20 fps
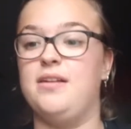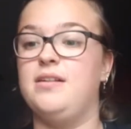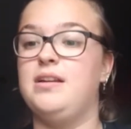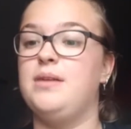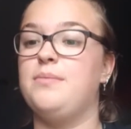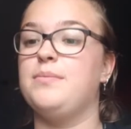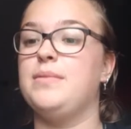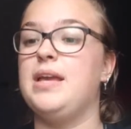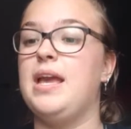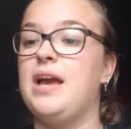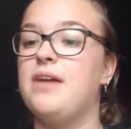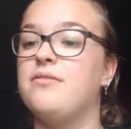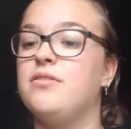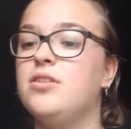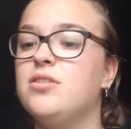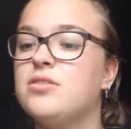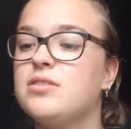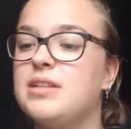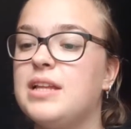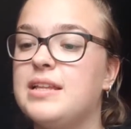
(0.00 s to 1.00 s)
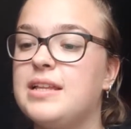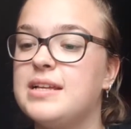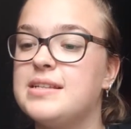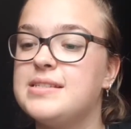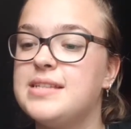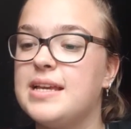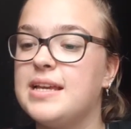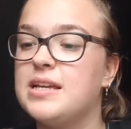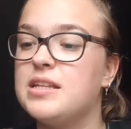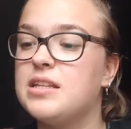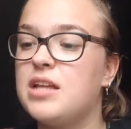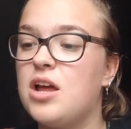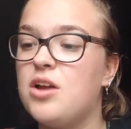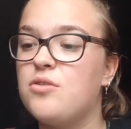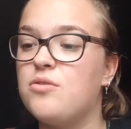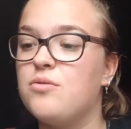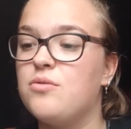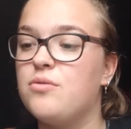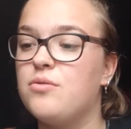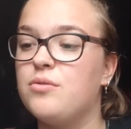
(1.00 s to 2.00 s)
let me have a look that I say it
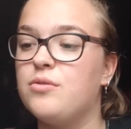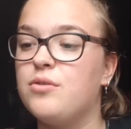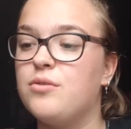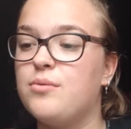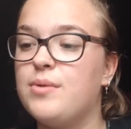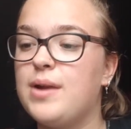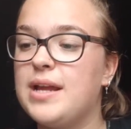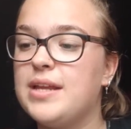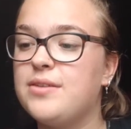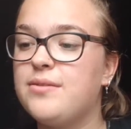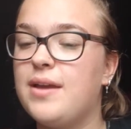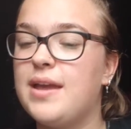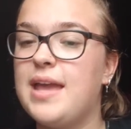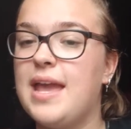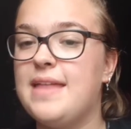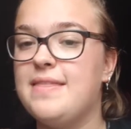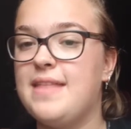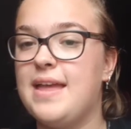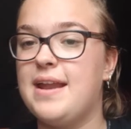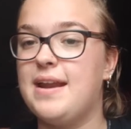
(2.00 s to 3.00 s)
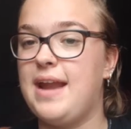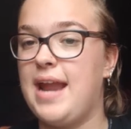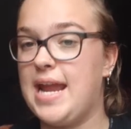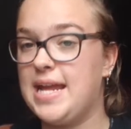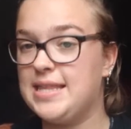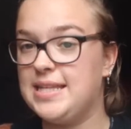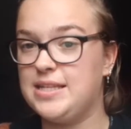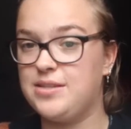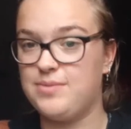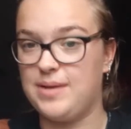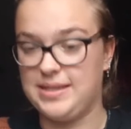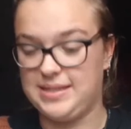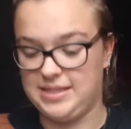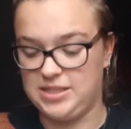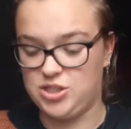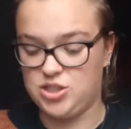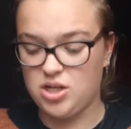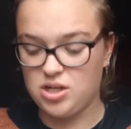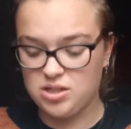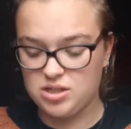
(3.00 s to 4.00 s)
the right way, in their 80/20
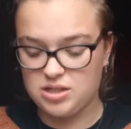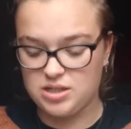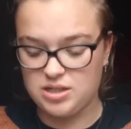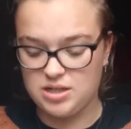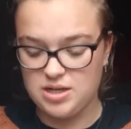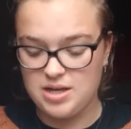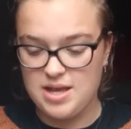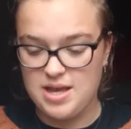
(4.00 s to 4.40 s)
sock